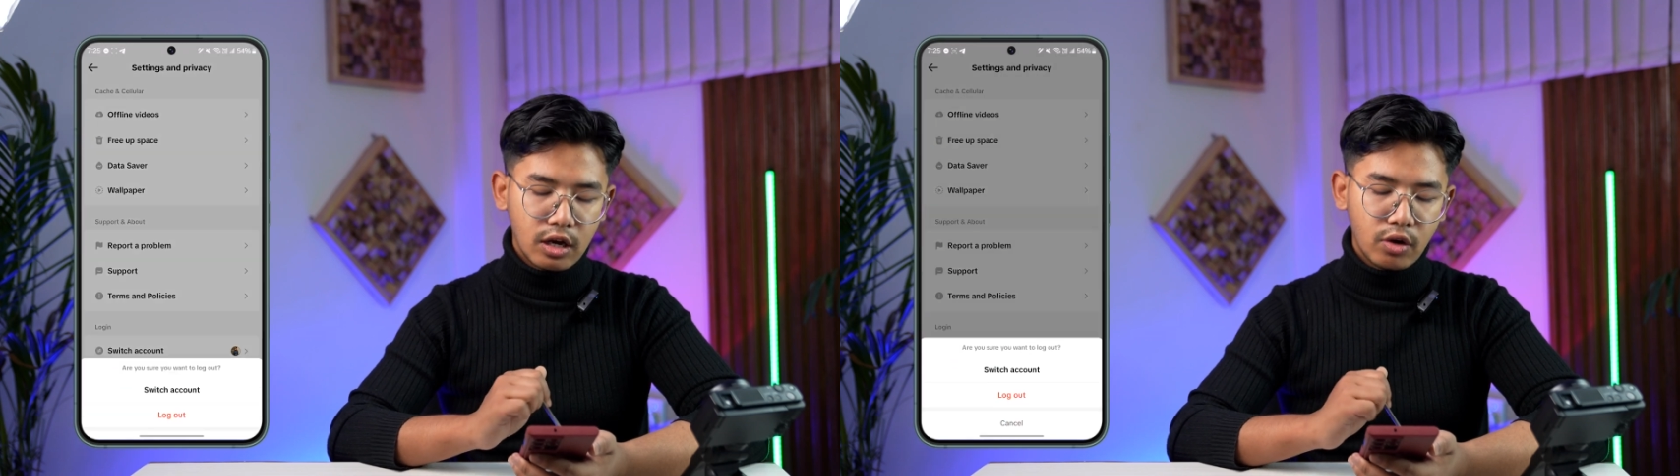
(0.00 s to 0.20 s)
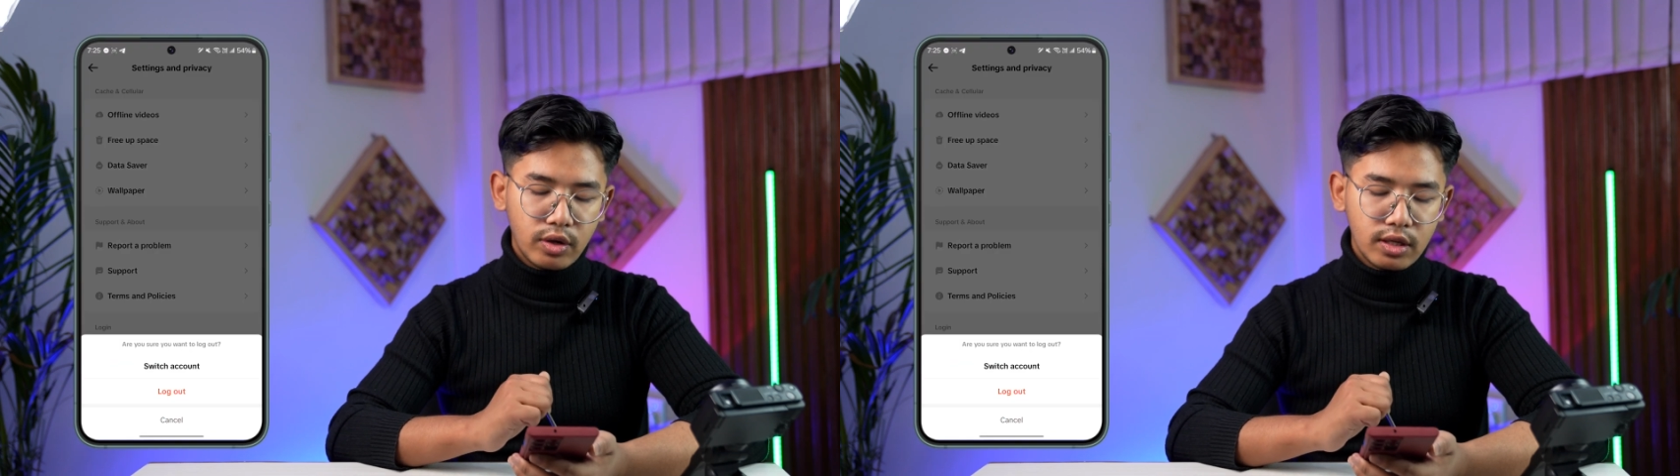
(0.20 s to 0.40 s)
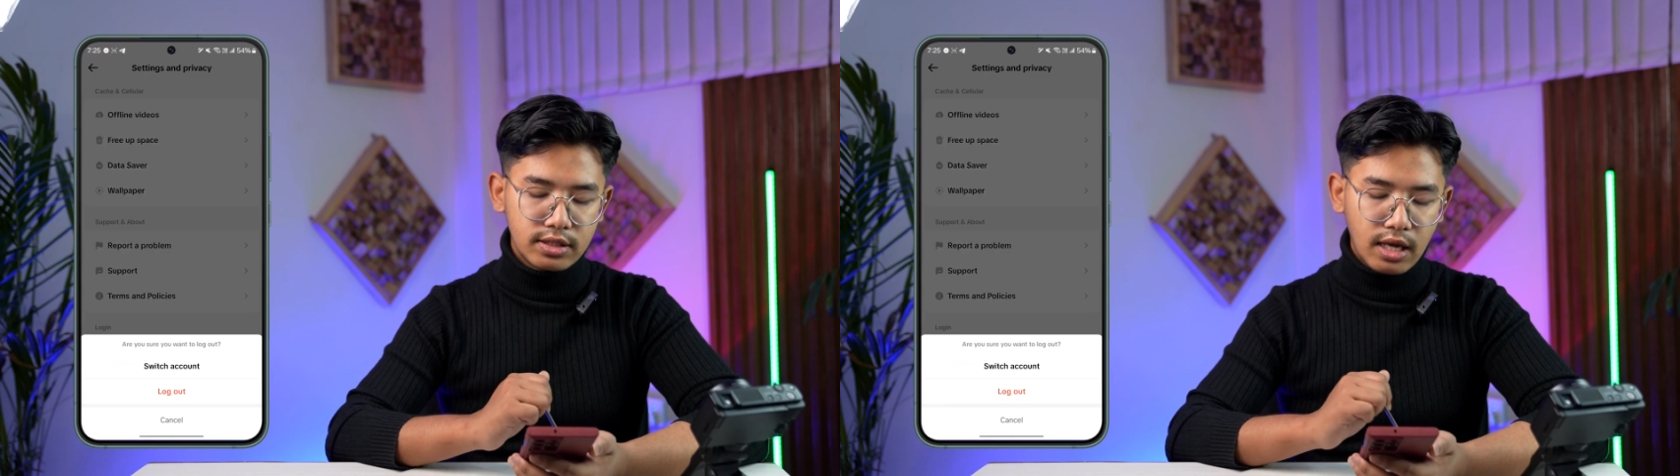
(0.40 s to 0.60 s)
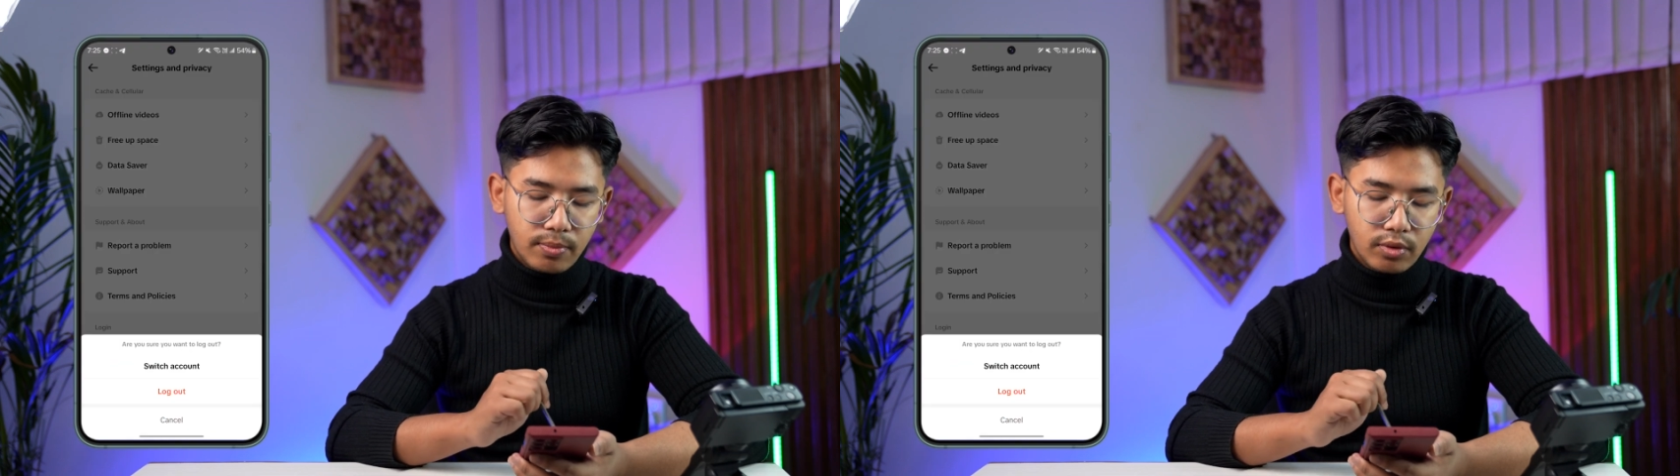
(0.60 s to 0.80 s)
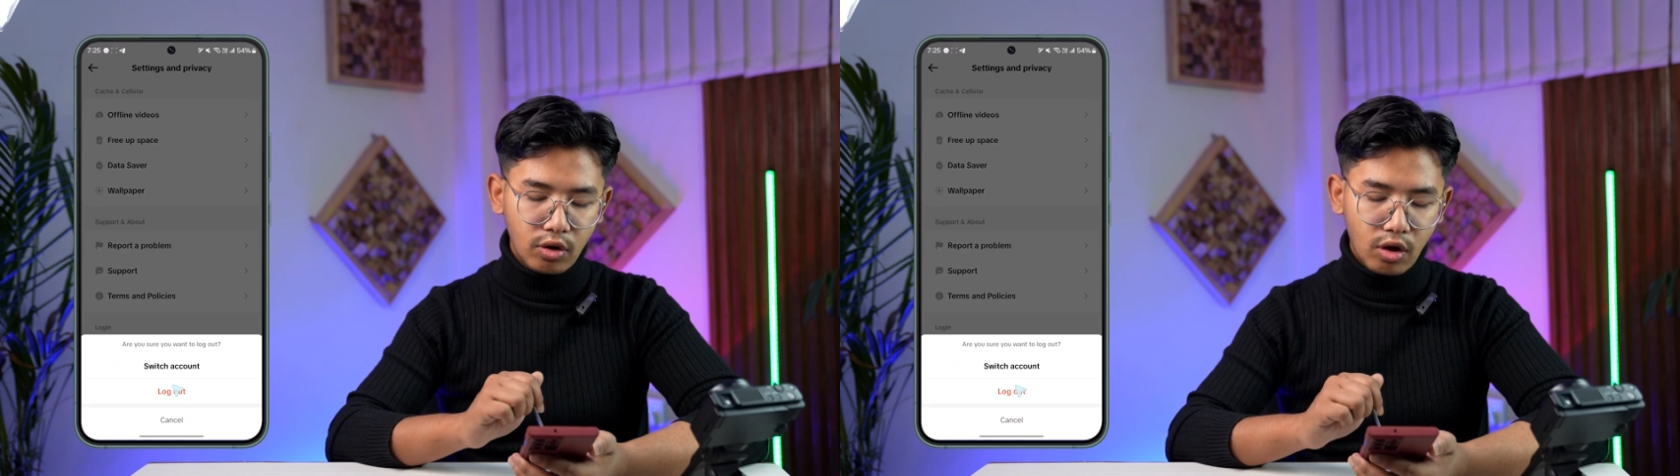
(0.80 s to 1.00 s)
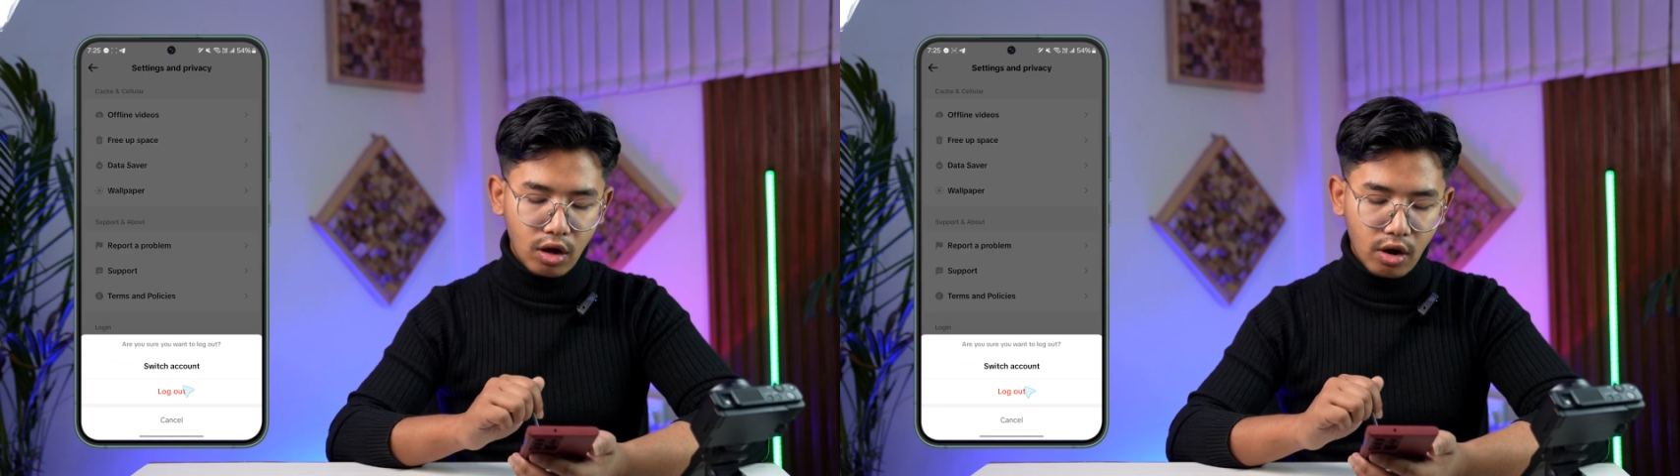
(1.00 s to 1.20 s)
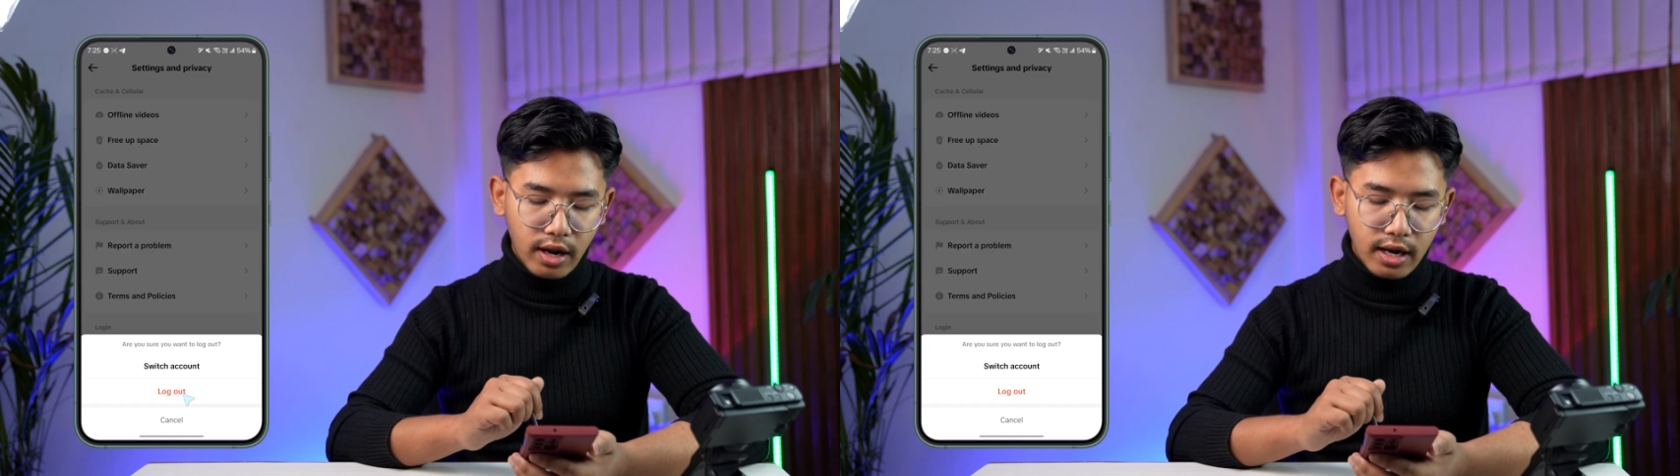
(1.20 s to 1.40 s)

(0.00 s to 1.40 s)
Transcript: Now when you tap on logout